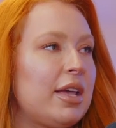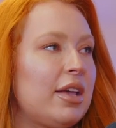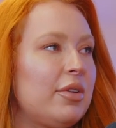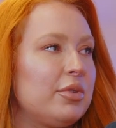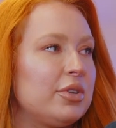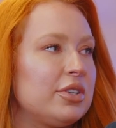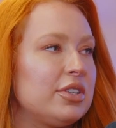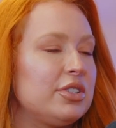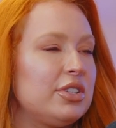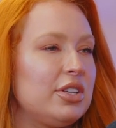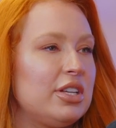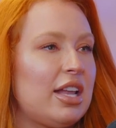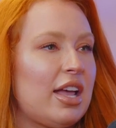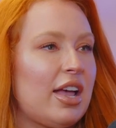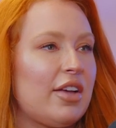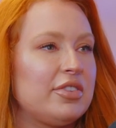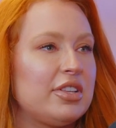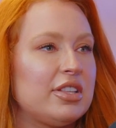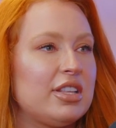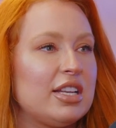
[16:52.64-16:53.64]
bit was you
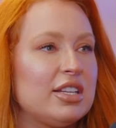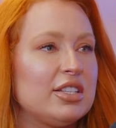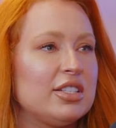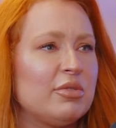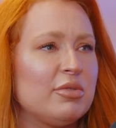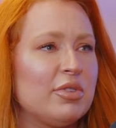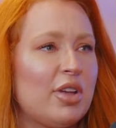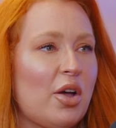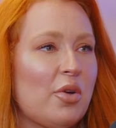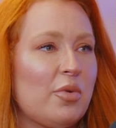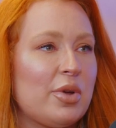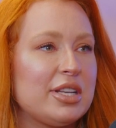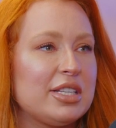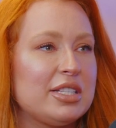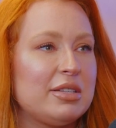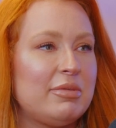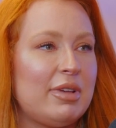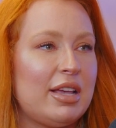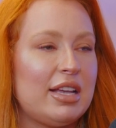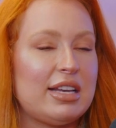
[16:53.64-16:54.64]
left. And then some girl went
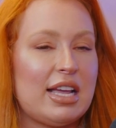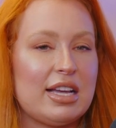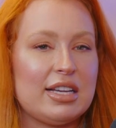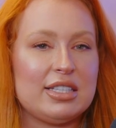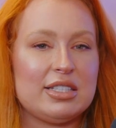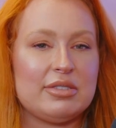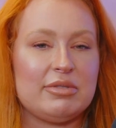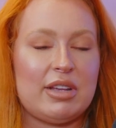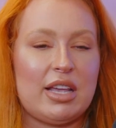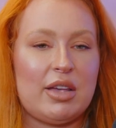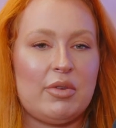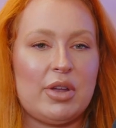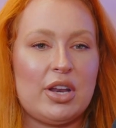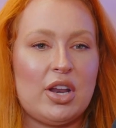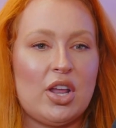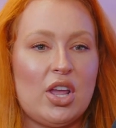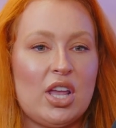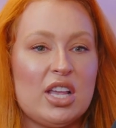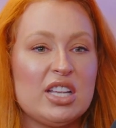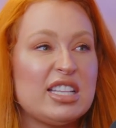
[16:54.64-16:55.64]
to me next to me and
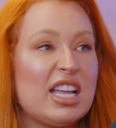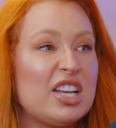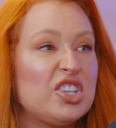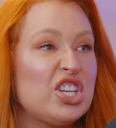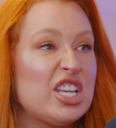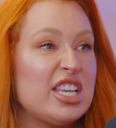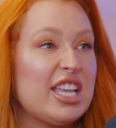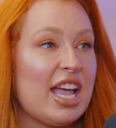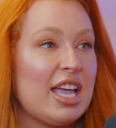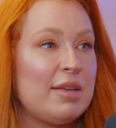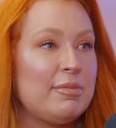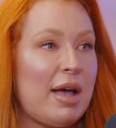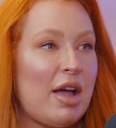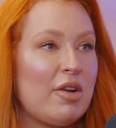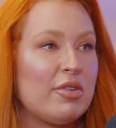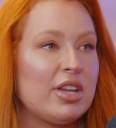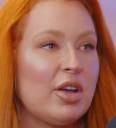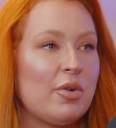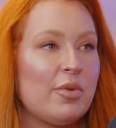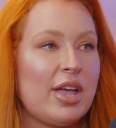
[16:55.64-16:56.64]
went, is that
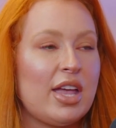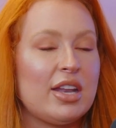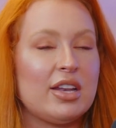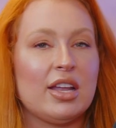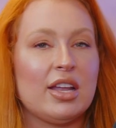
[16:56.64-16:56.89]
GKBarry?